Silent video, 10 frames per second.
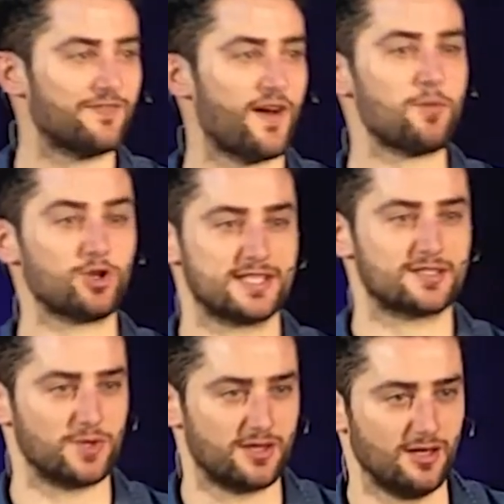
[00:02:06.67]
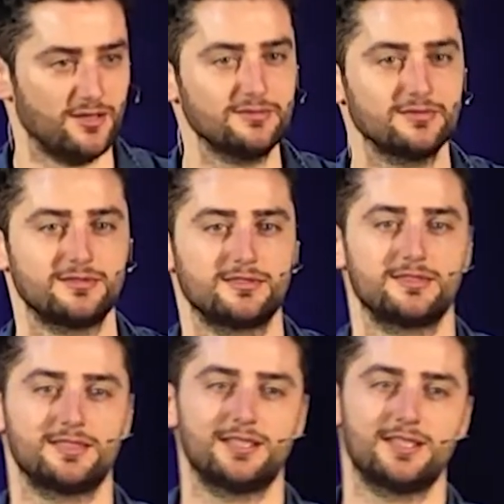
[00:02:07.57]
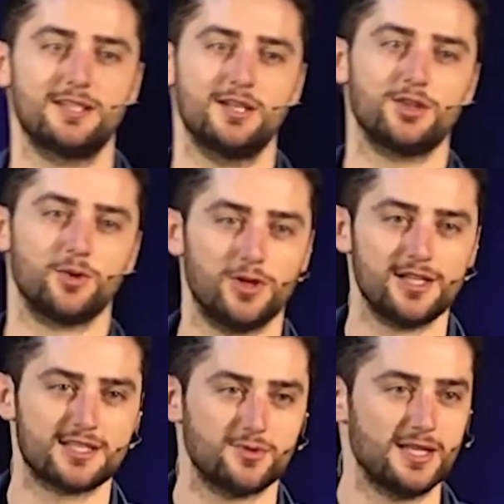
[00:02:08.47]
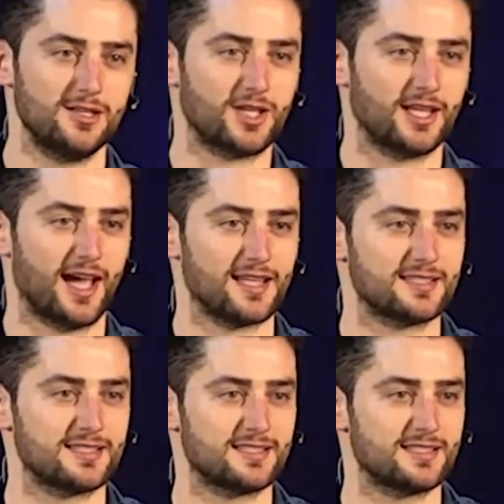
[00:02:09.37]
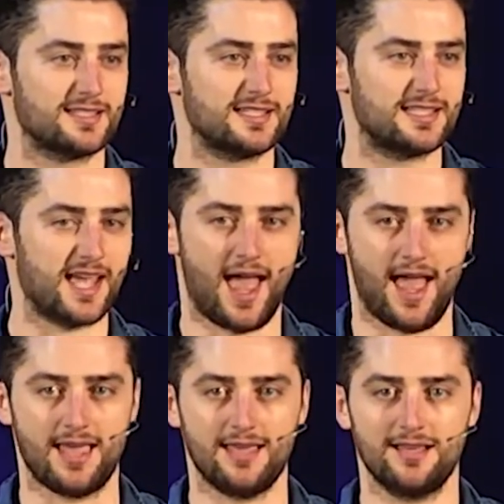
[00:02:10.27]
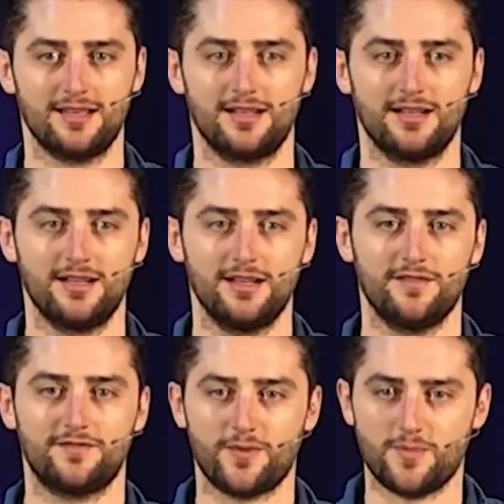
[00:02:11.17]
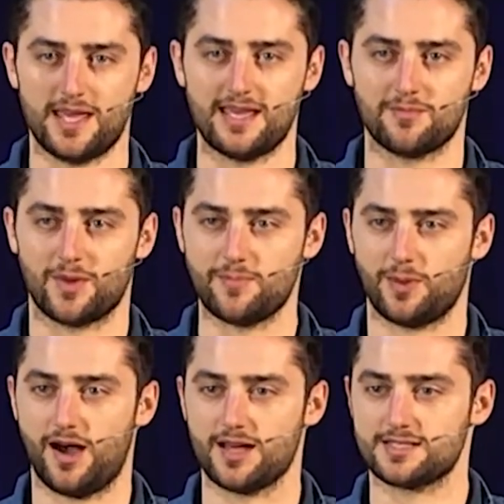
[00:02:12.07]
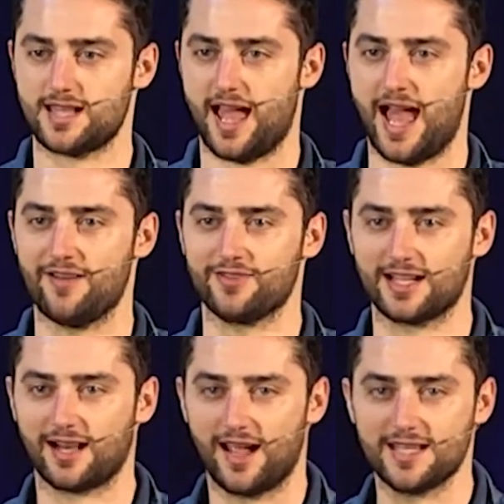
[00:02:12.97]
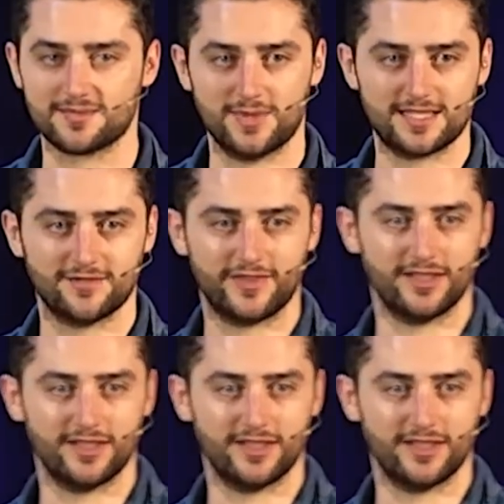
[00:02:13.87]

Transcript: If I'm honest with you, the words that we're looking at today, for me in my past, have inclined me to